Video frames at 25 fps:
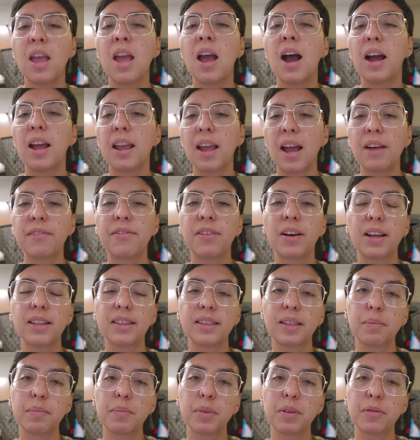have had
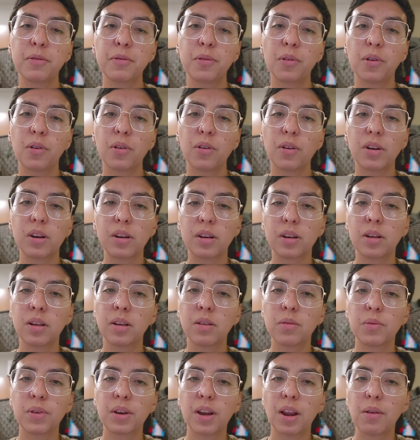them before
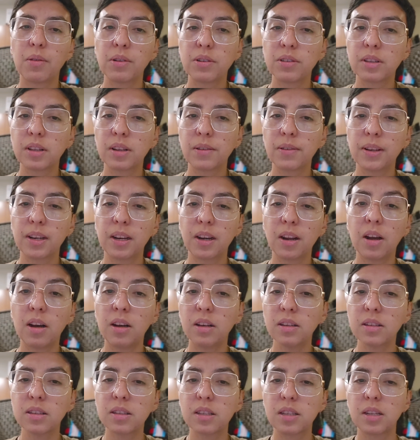when I was living in
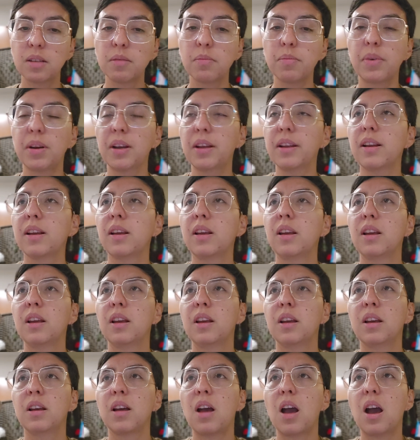Austin, but
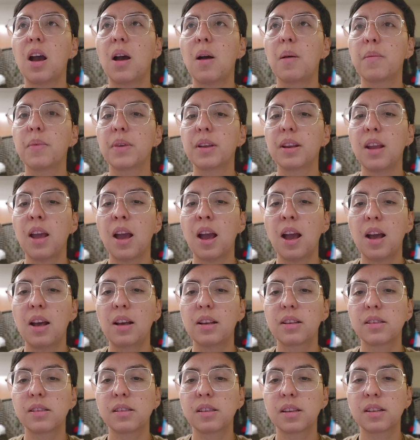it
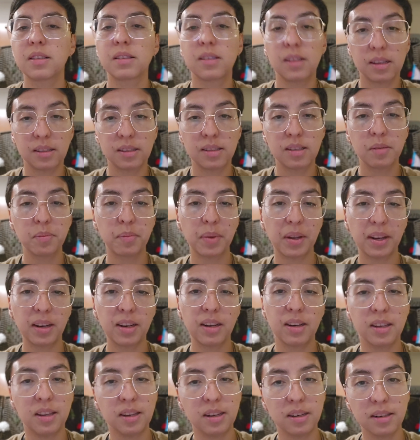has
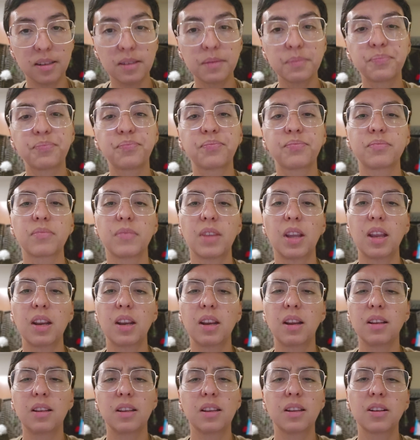exacerbated here. And
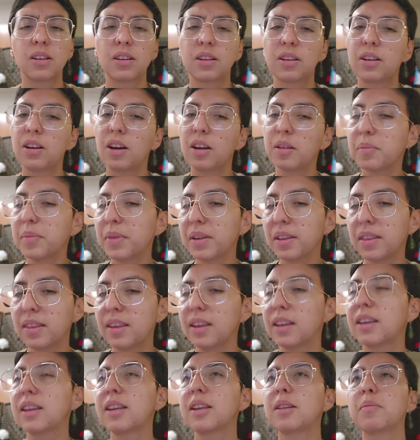it got me
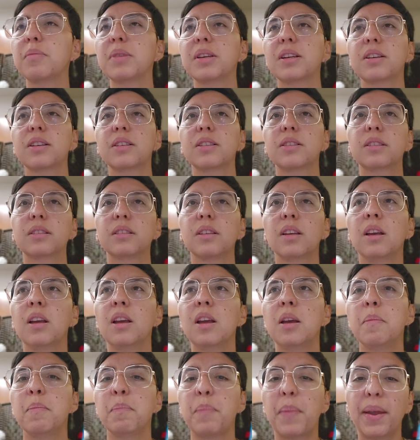thinking, because
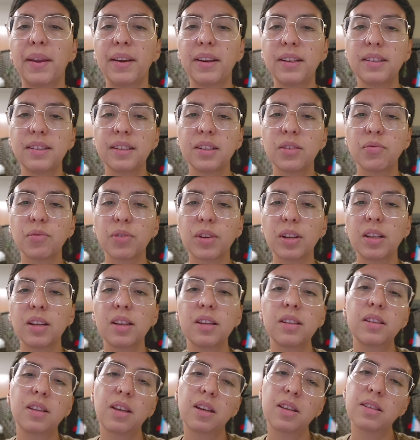medicine really
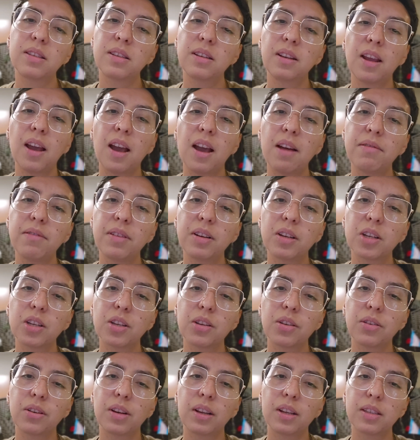doesn't have a
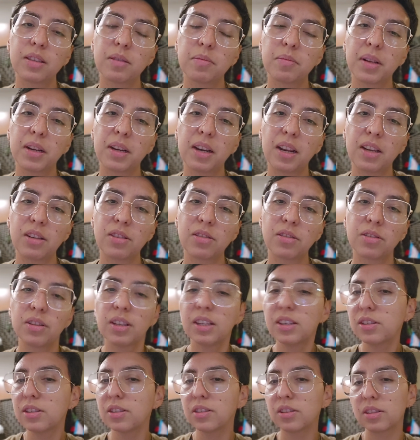good explanation.
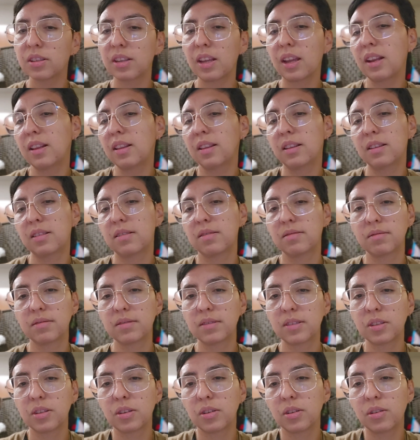They just said
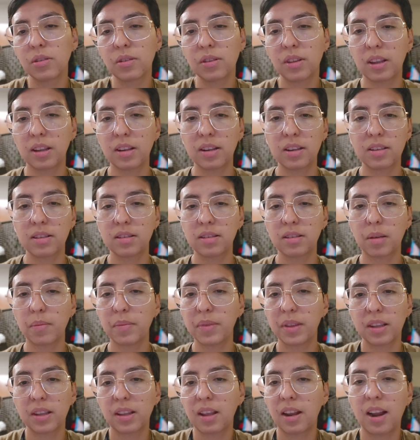to you that it's
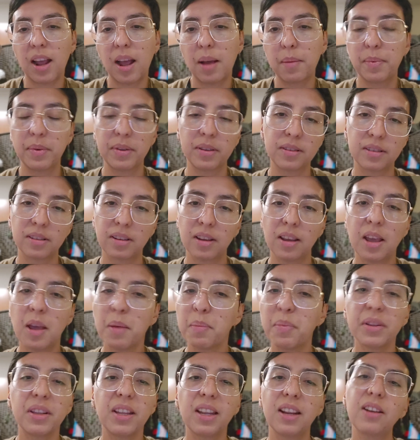something that happens,
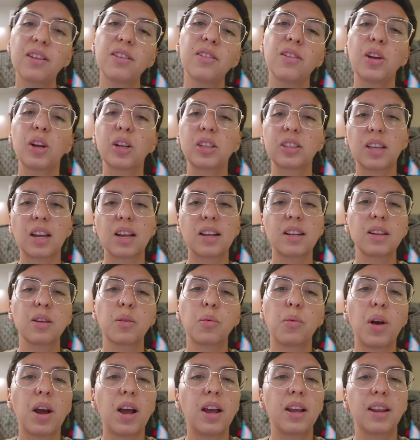but they don't know exactly
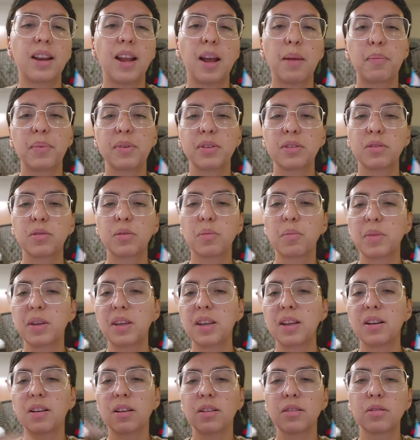why it happens to
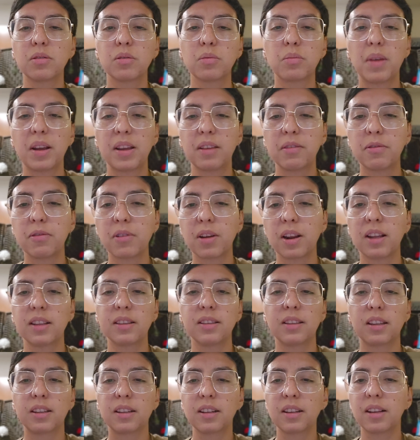me and not to my
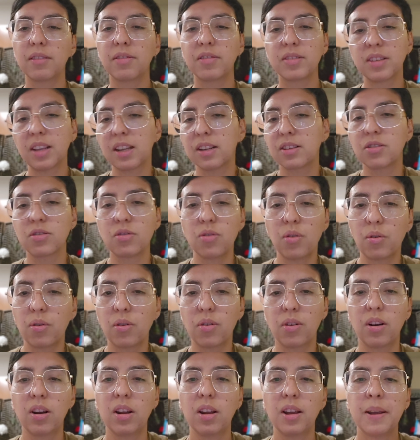friend that lives next
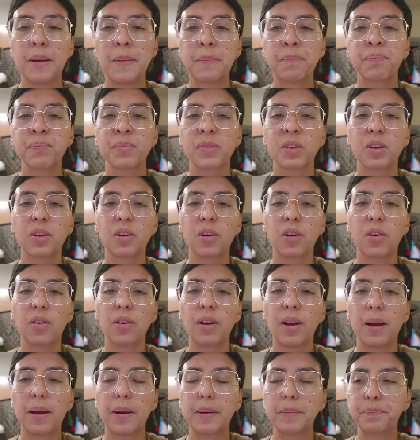door.
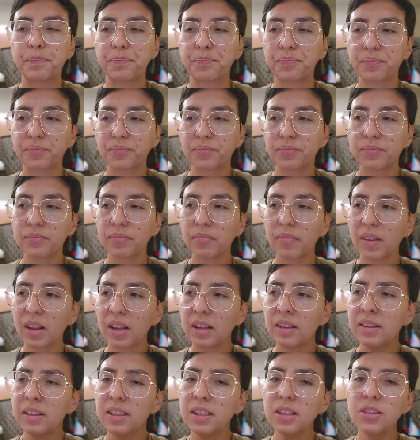
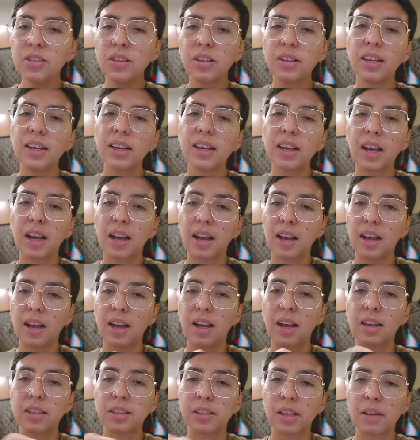There is not like a
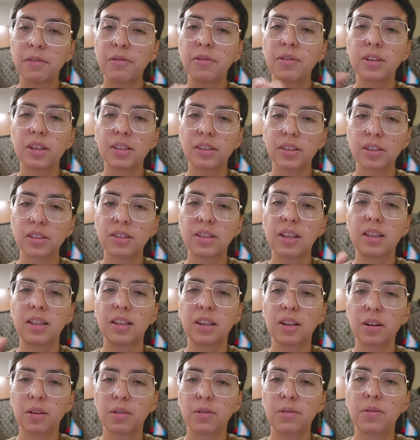full
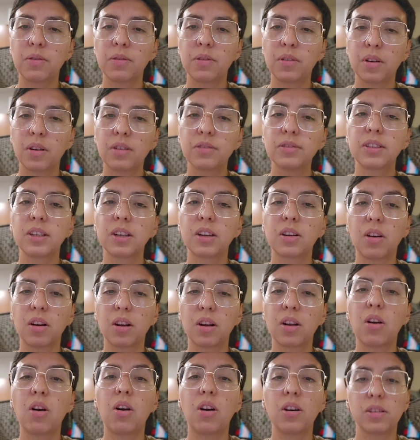understanding of the
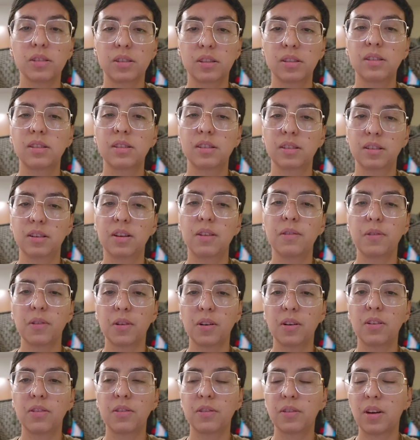cause
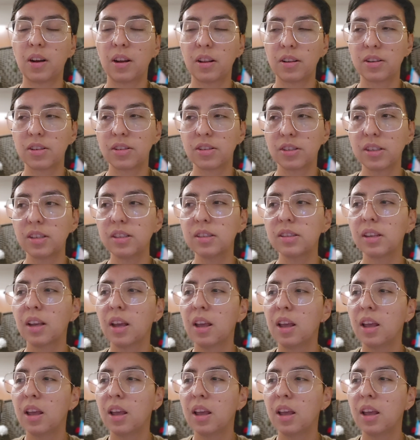of allergies